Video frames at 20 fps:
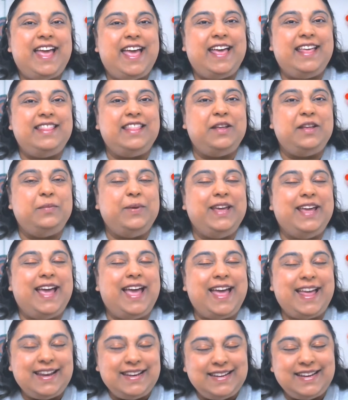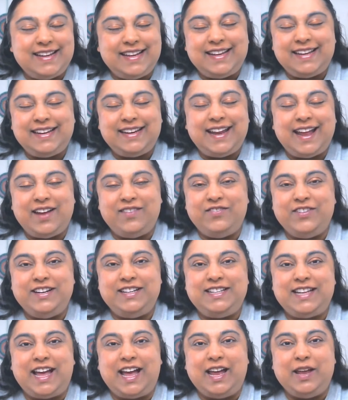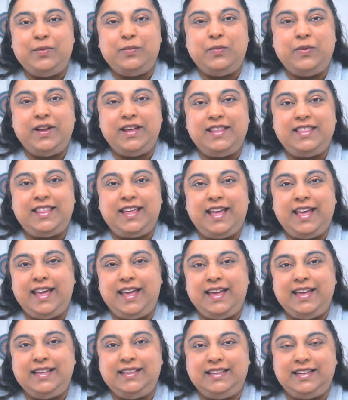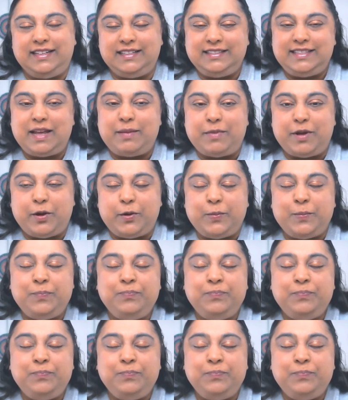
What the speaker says: And then we end it every time with a little demo.